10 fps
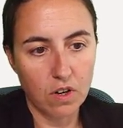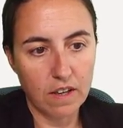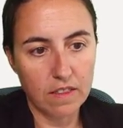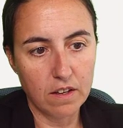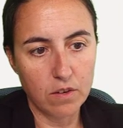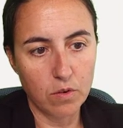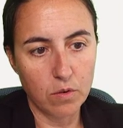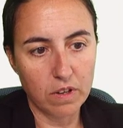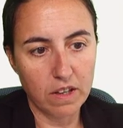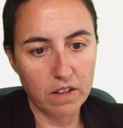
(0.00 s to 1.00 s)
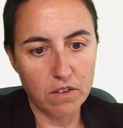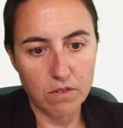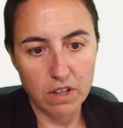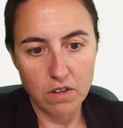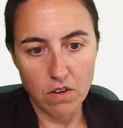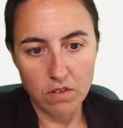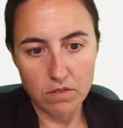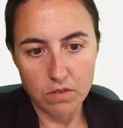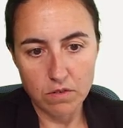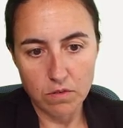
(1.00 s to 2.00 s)
And then can get rid of,
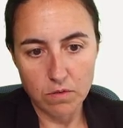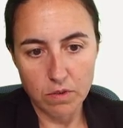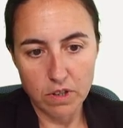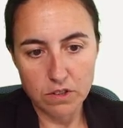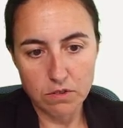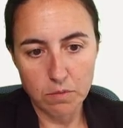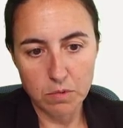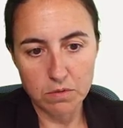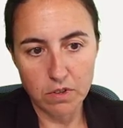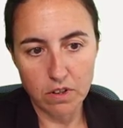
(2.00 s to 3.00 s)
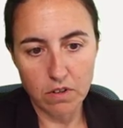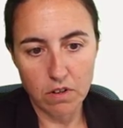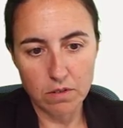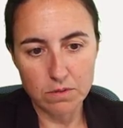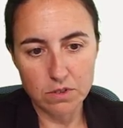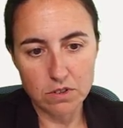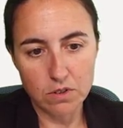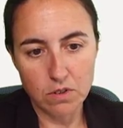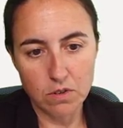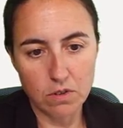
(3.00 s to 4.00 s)
where is remove all the columns?
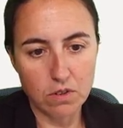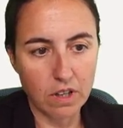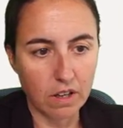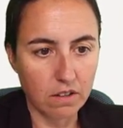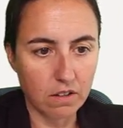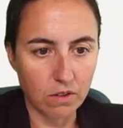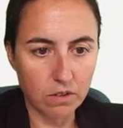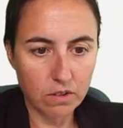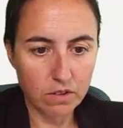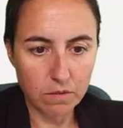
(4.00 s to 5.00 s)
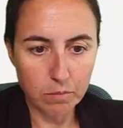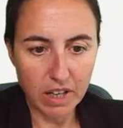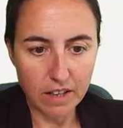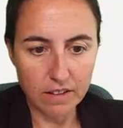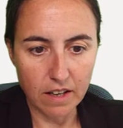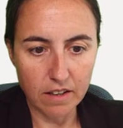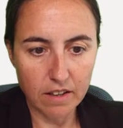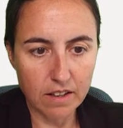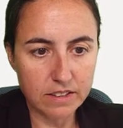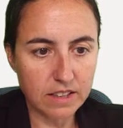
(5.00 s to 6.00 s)
No, okay, no, bad idea.
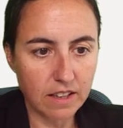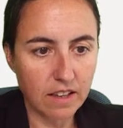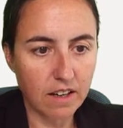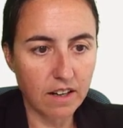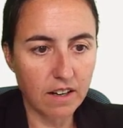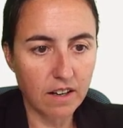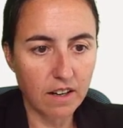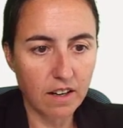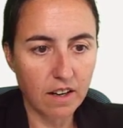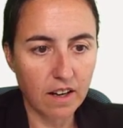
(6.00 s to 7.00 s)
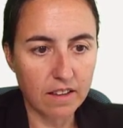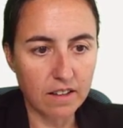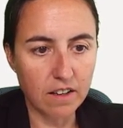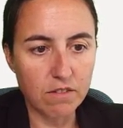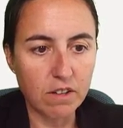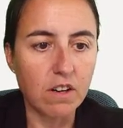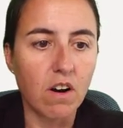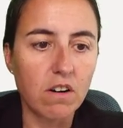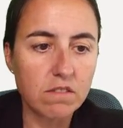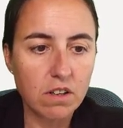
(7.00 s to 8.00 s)
Let's get there and then get rid
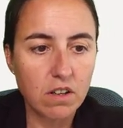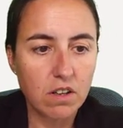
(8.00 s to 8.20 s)
of